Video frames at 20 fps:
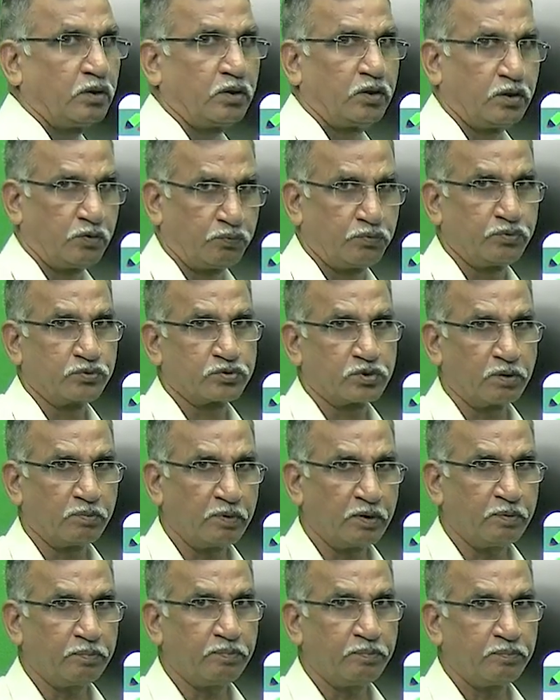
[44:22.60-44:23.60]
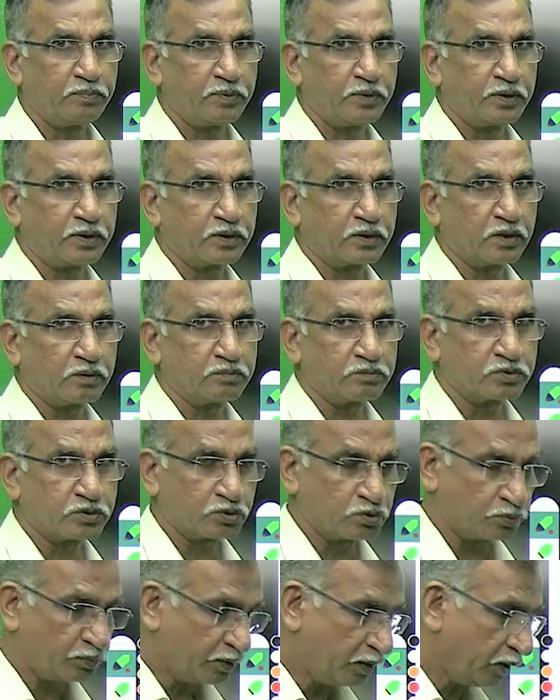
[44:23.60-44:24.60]
If you sum up, it comes
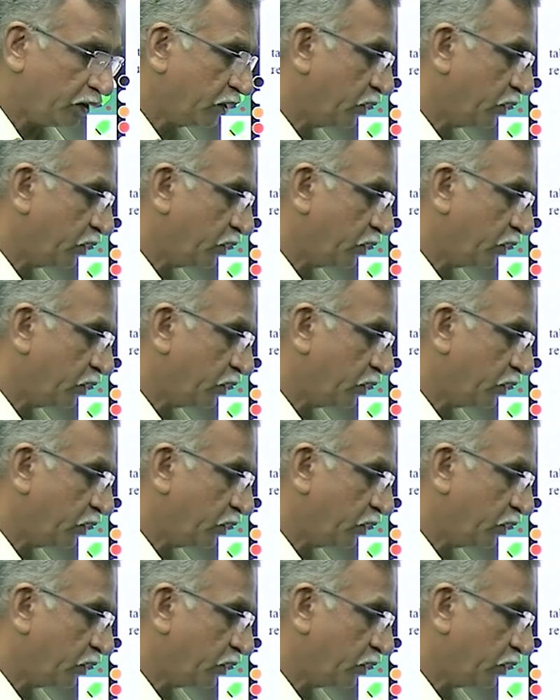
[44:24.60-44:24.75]
to be